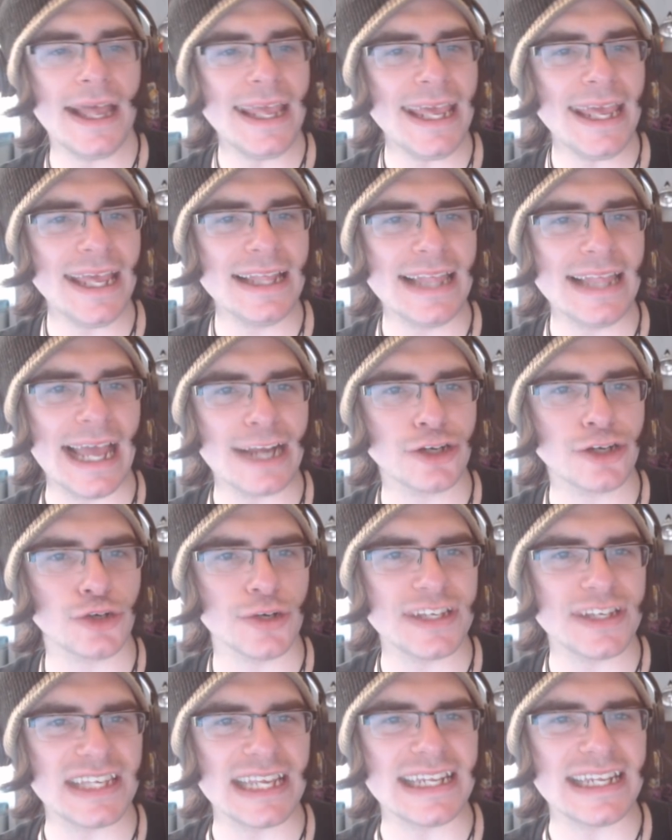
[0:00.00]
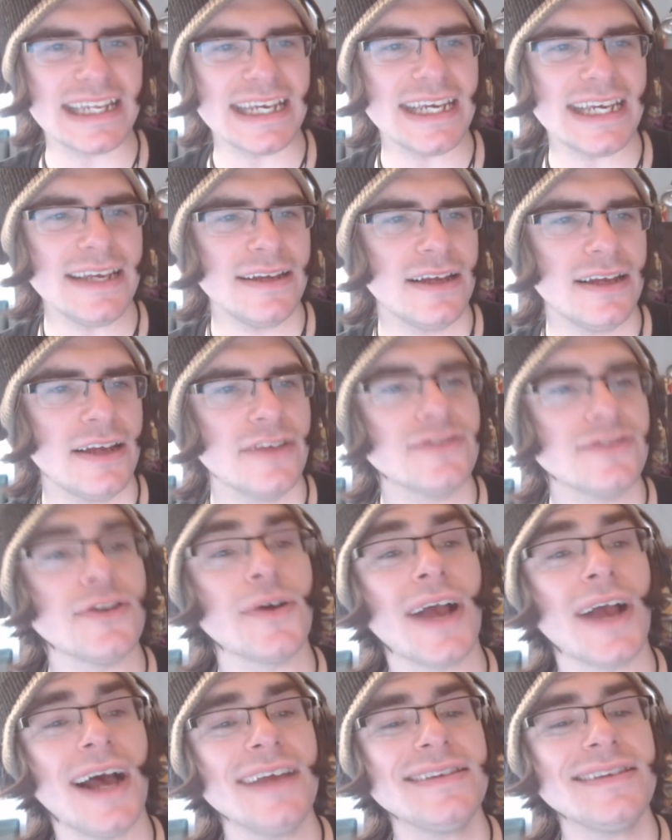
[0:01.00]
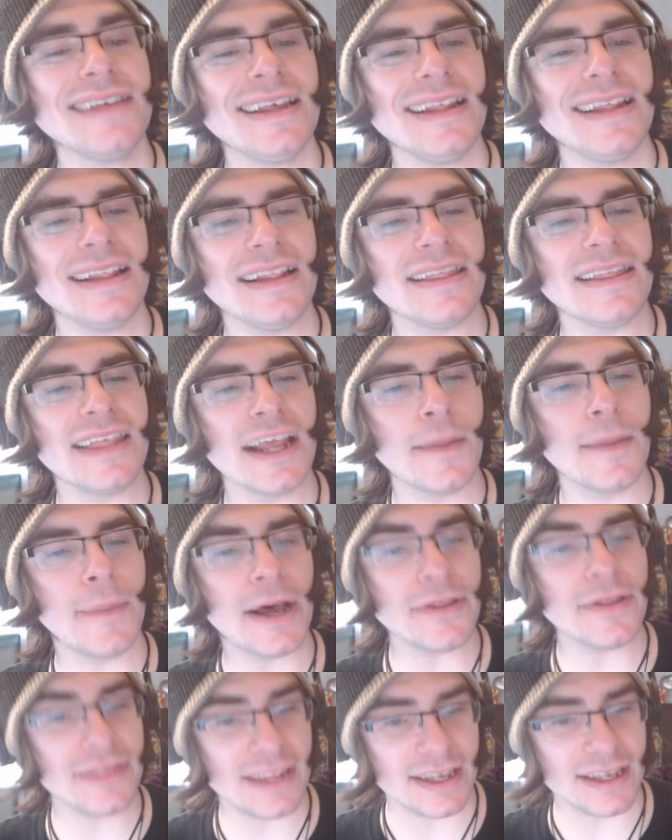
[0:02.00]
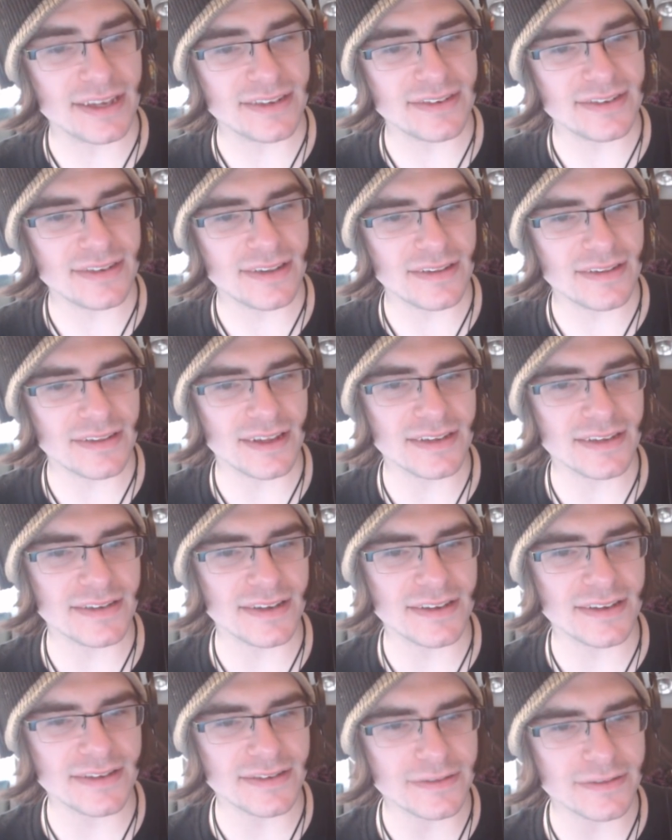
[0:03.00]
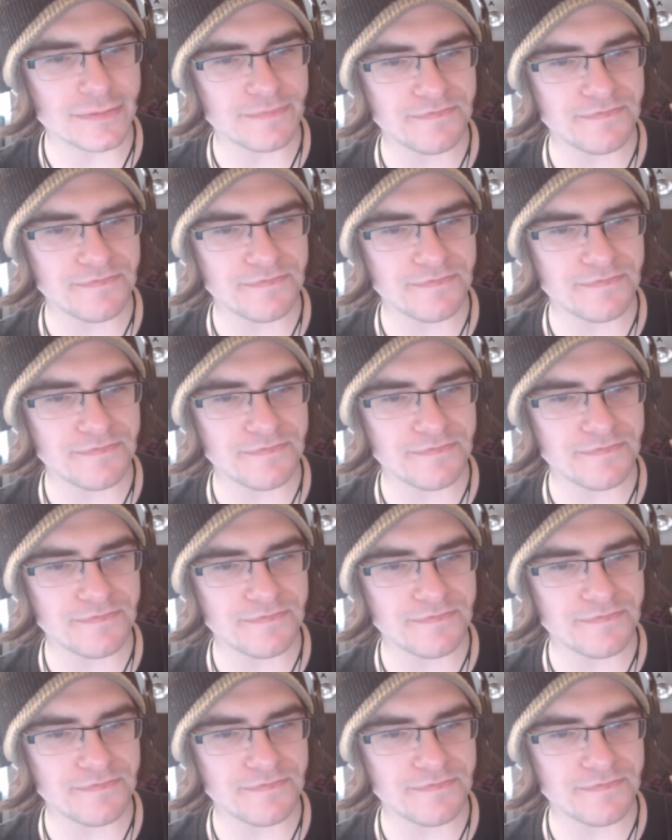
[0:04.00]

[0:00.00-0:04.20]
electricity. So guys, think about this. This is